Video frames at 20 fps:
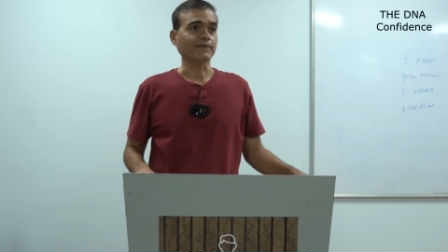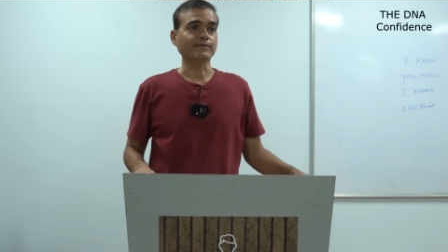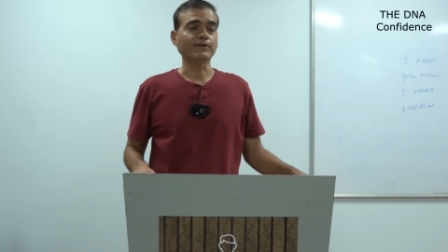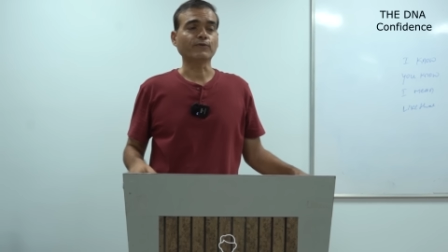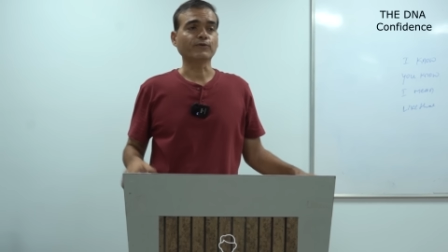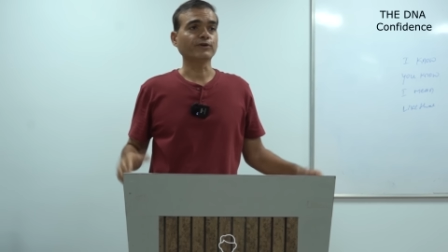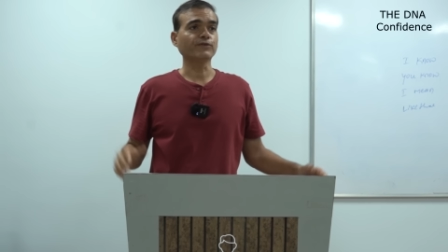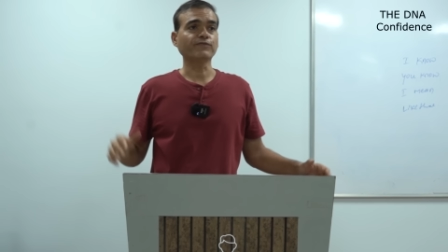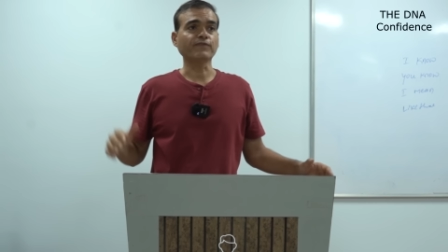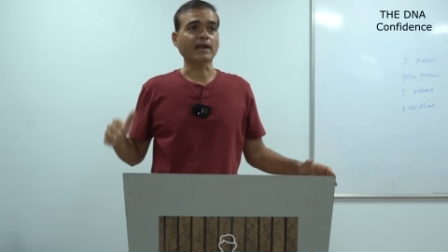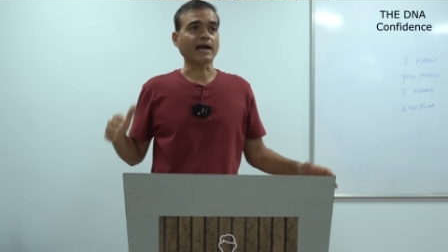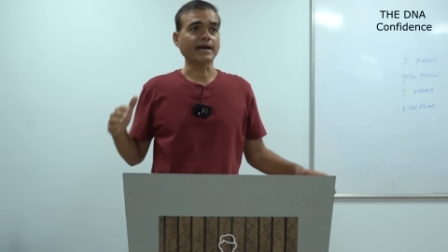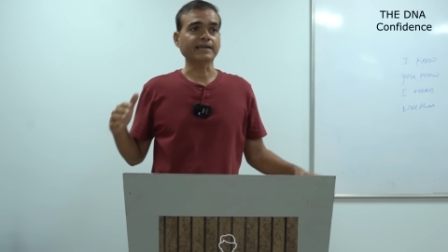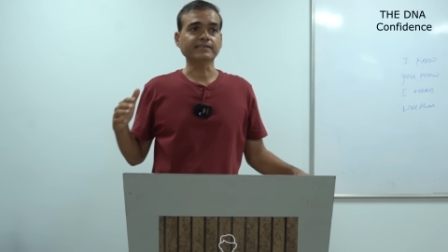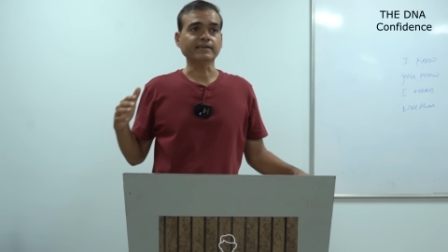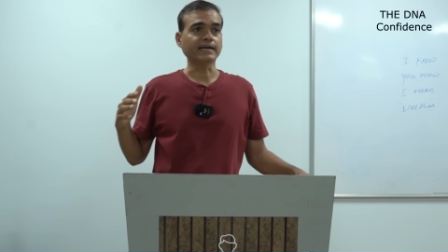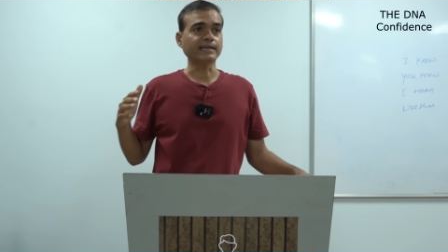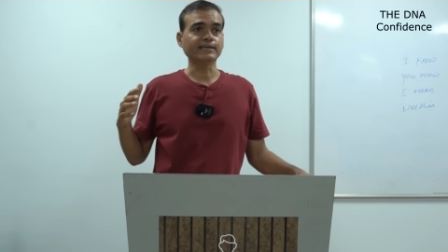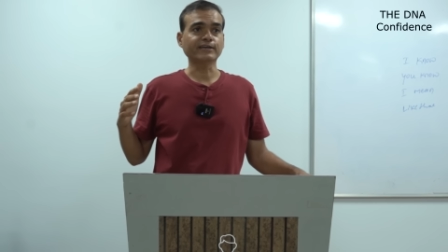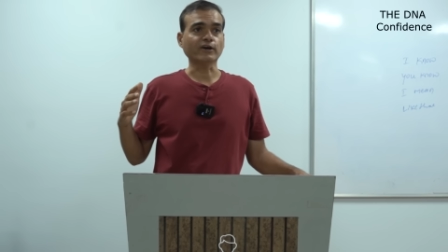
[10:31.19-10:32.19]
will only fly in
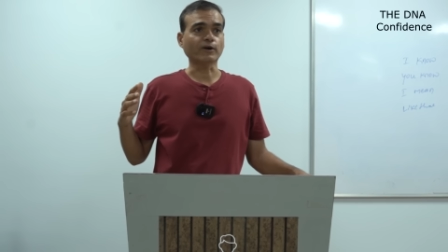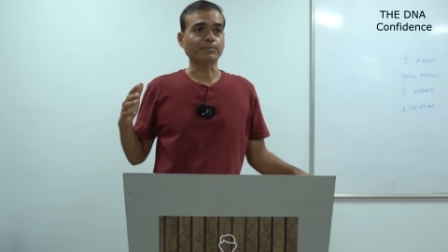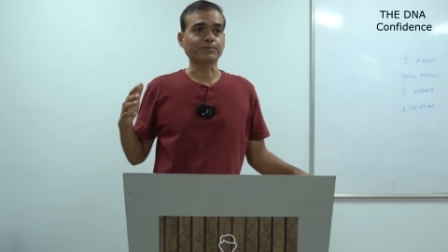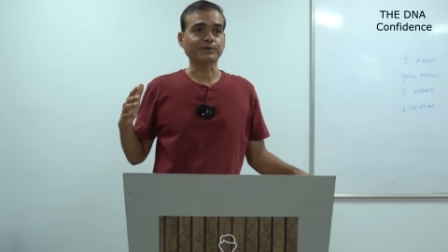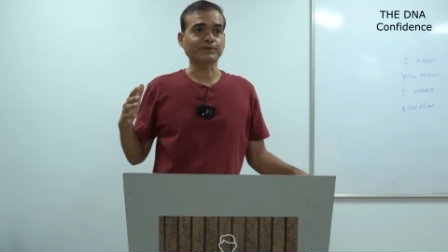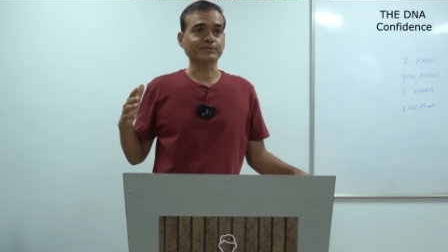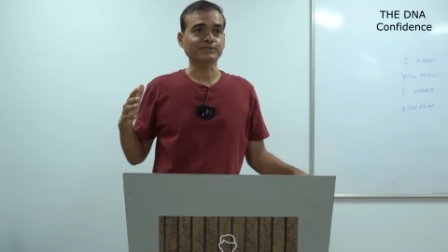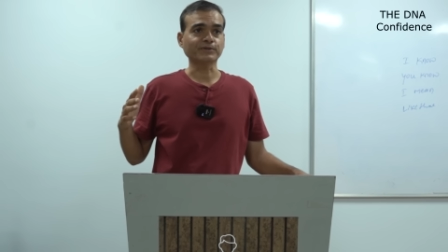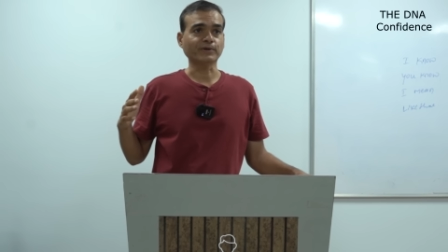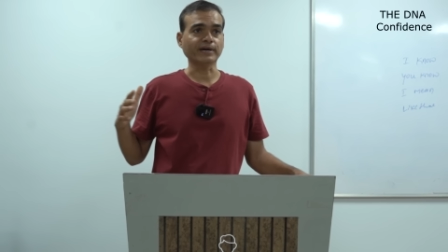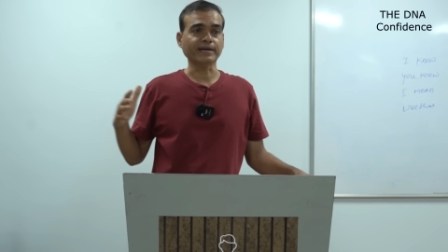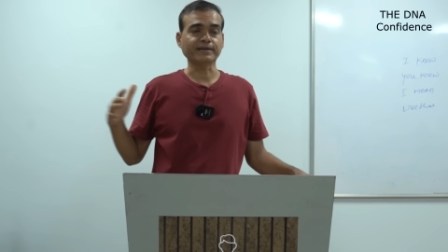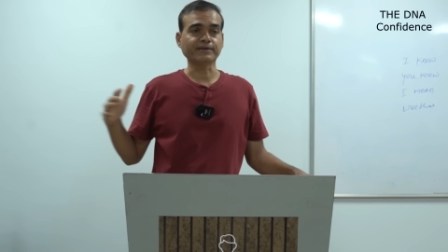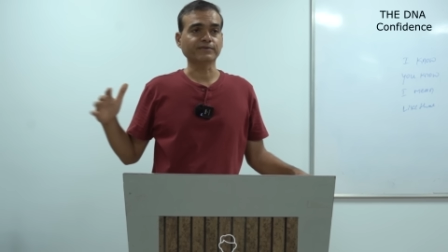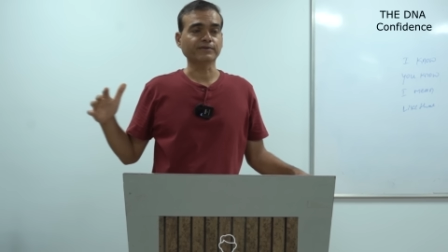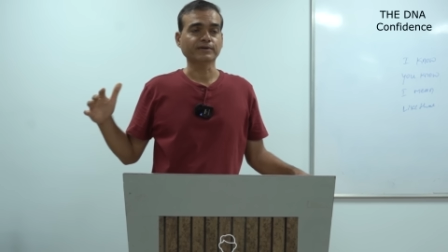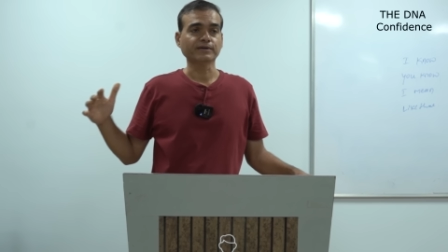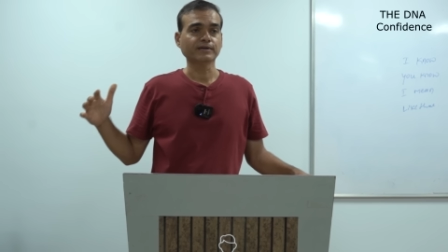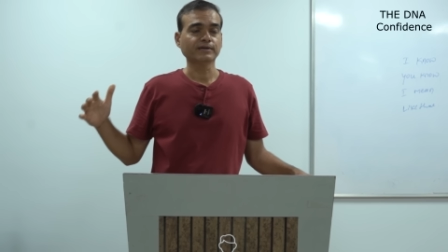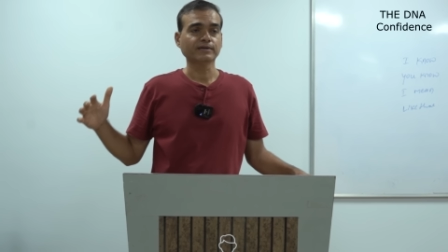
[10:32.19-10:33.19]
helicopters
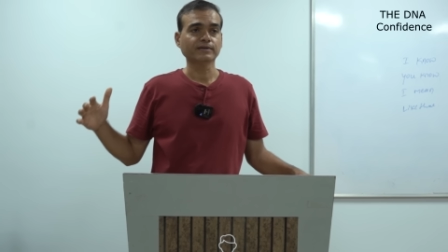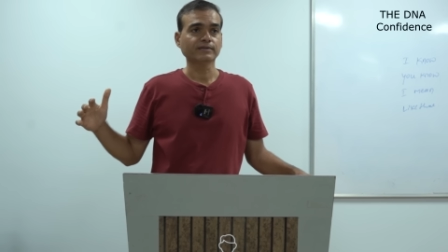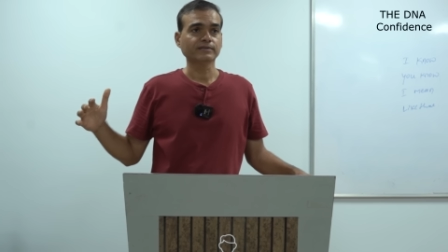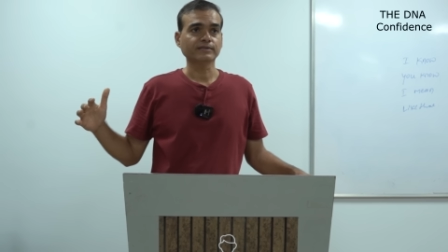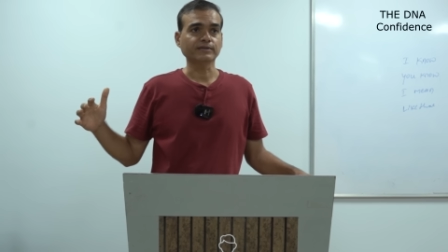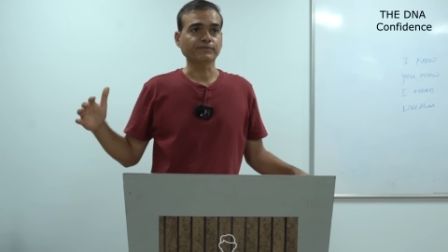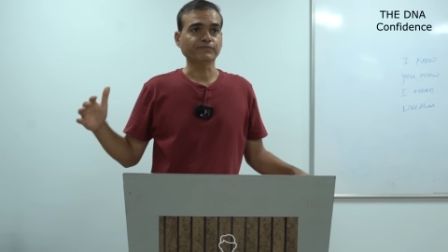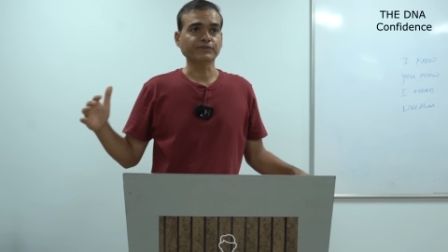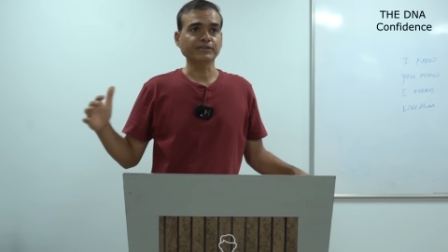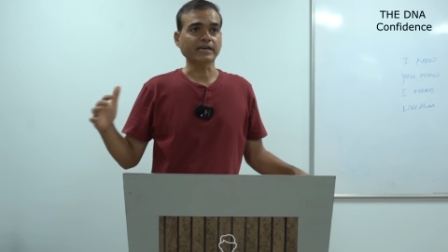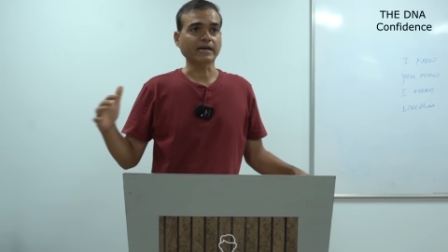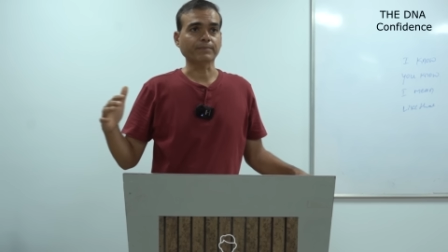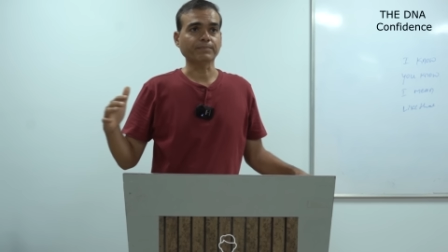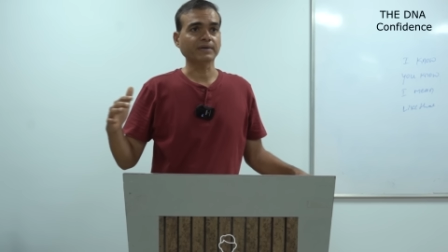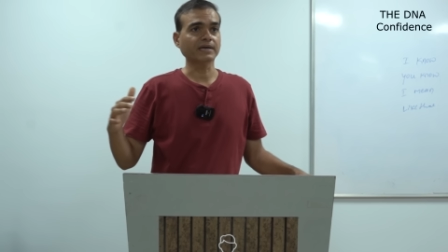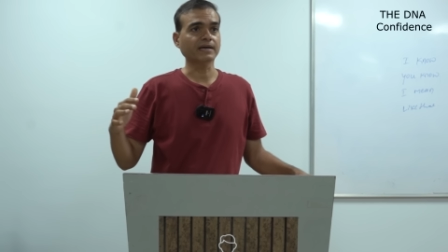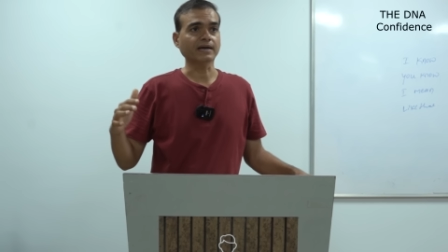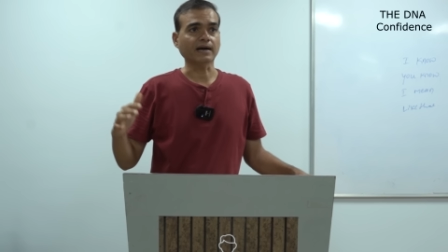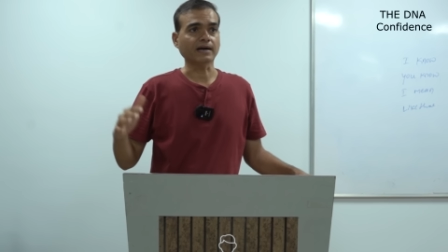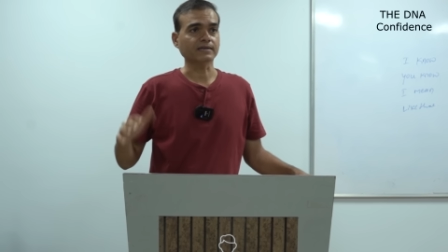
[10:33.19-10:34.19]
and the
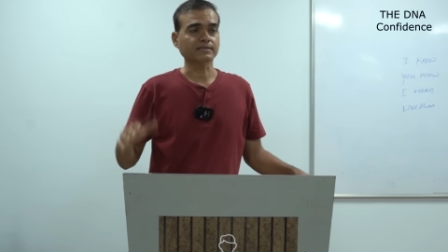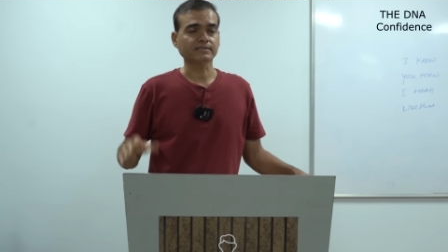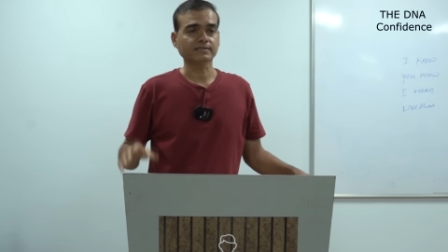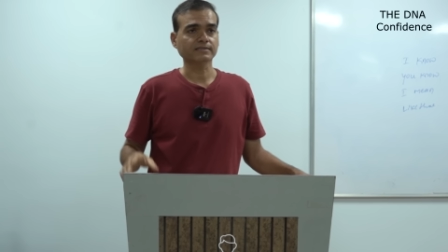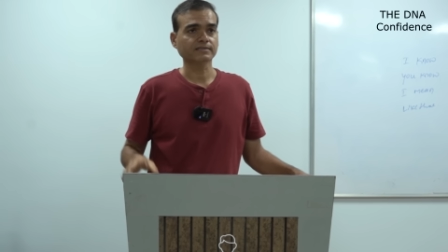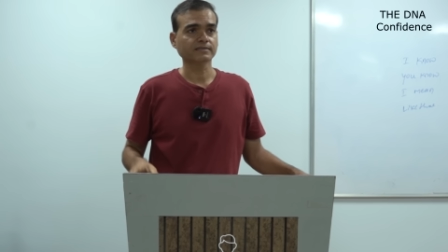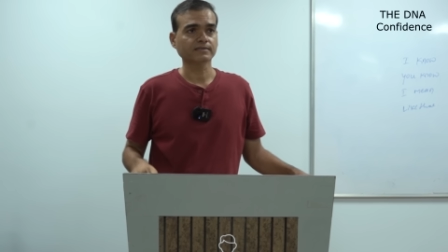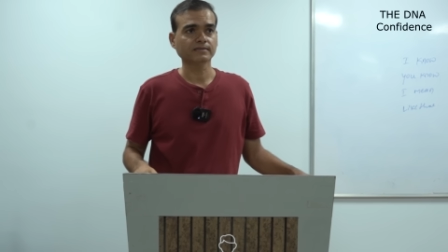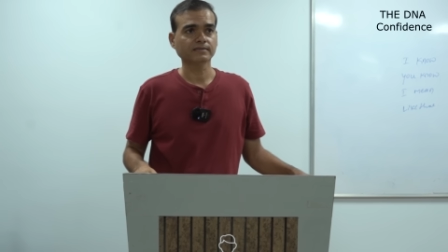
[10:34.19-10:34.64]
VIP cars.